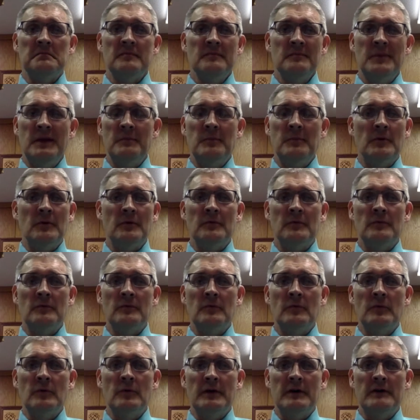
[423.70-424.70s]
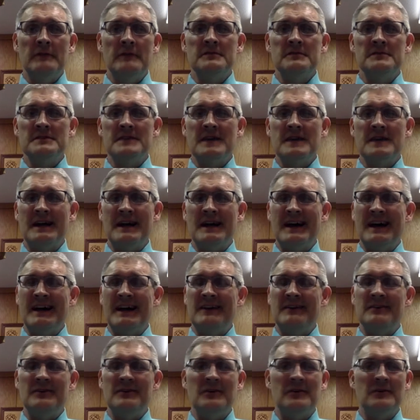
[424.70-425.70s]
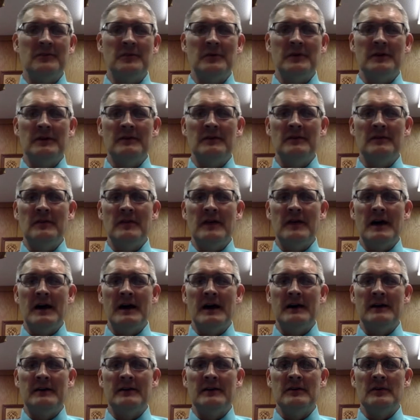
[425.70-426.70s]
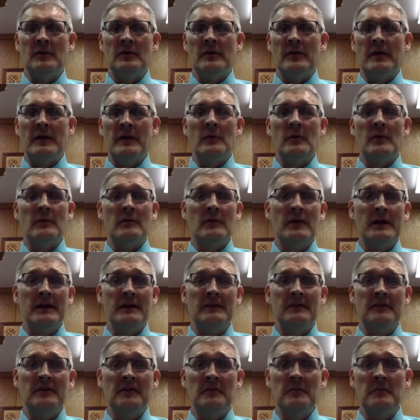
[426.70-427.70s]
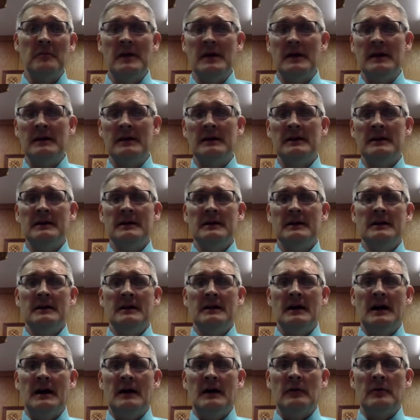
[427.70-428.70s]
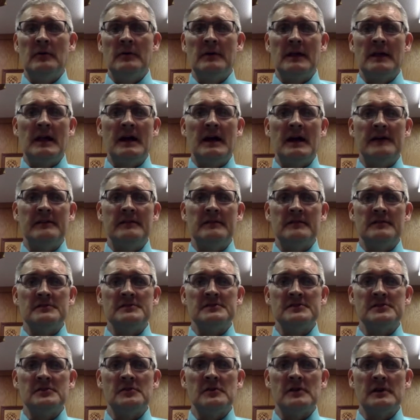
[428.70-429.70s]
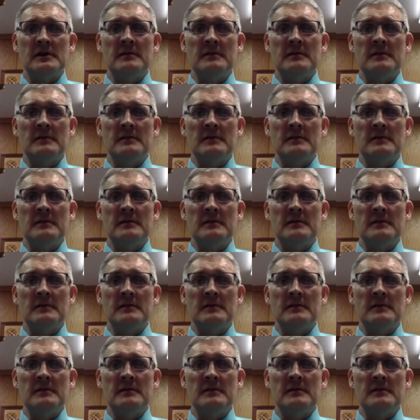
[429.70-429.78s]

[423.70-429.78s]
people would have said, I don't know if we can do that, or they weren't ready to commit, it would have been a lot different story.